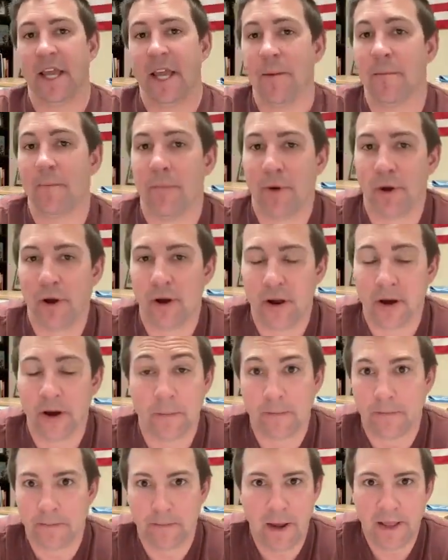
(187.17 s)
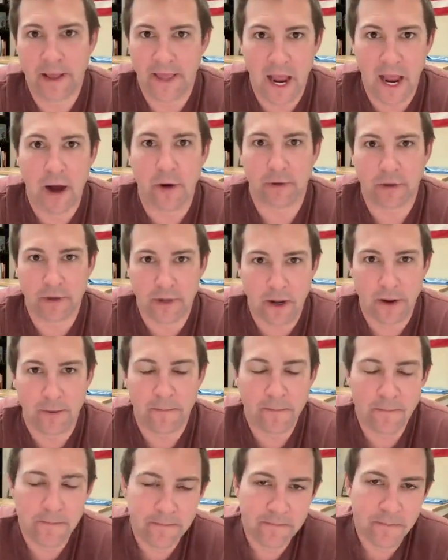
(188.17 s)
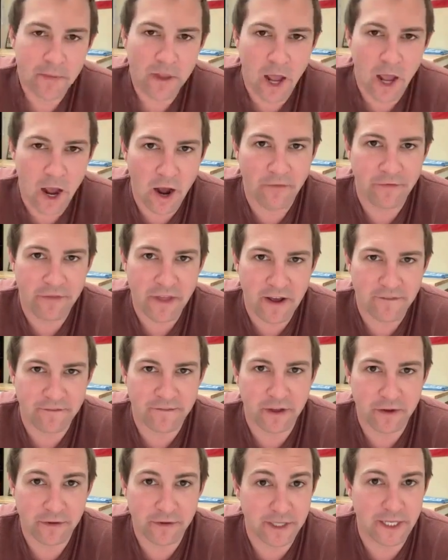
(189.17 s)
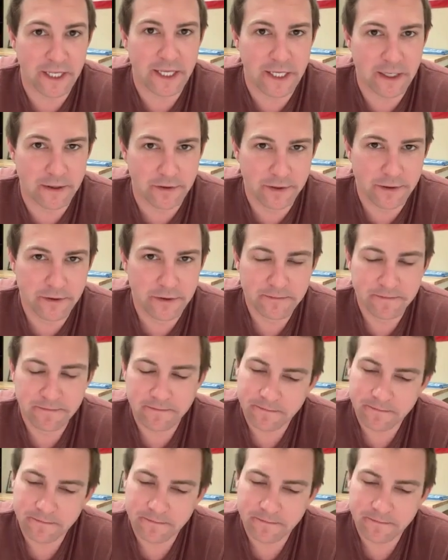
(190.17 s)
input or by the outcome of that field, the yield.